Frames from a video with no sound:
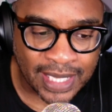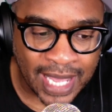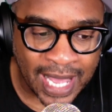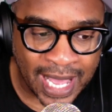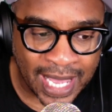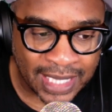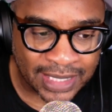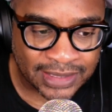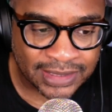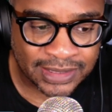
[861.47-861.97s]

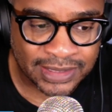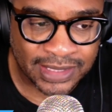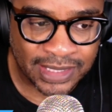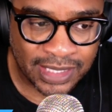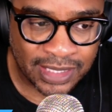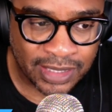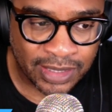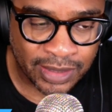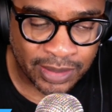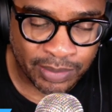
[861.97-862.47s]
I
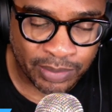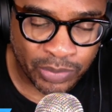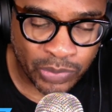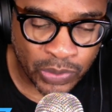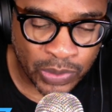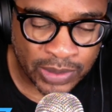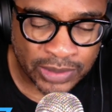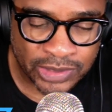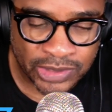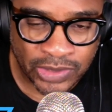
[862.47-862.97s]
see him
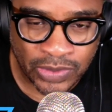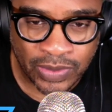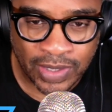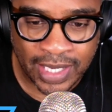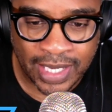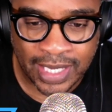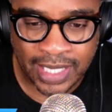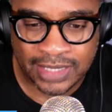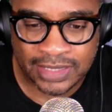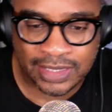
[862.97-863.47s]
more so
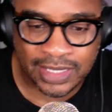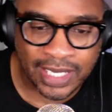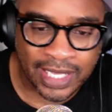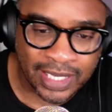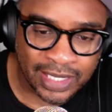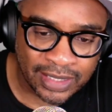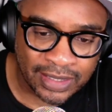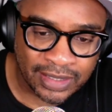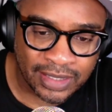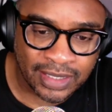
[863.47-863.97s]
as
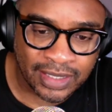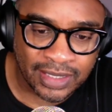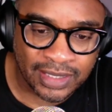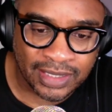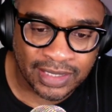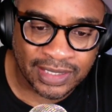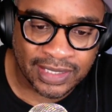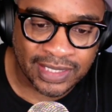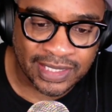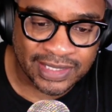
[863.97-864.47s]
like
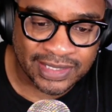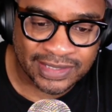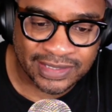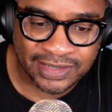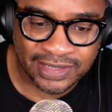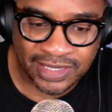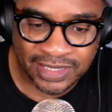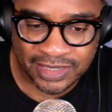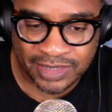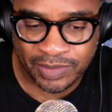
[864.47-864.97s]
a
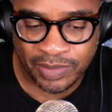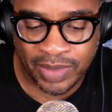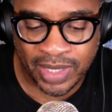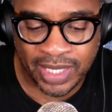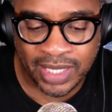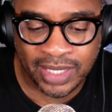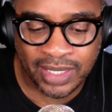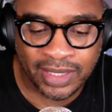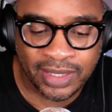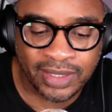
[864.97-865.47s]
sixth
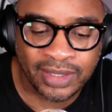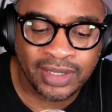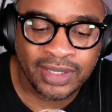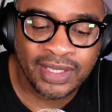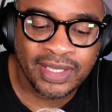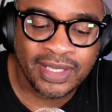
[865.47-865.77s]
man,